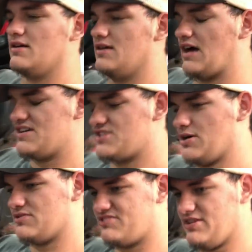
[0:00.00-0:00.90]
as y'all
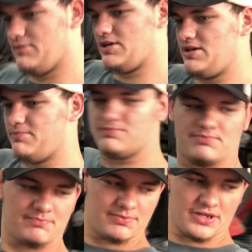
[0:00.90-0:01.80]
were seeing, we
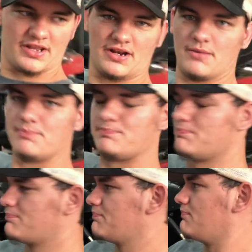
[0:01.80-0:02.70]
put in a
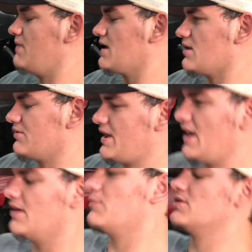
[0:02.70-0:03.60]
big old
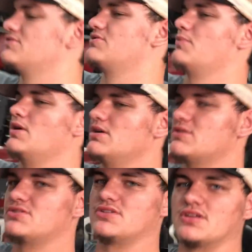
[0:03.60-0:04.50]
day worth of
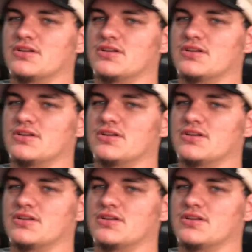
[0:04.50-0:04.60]
work to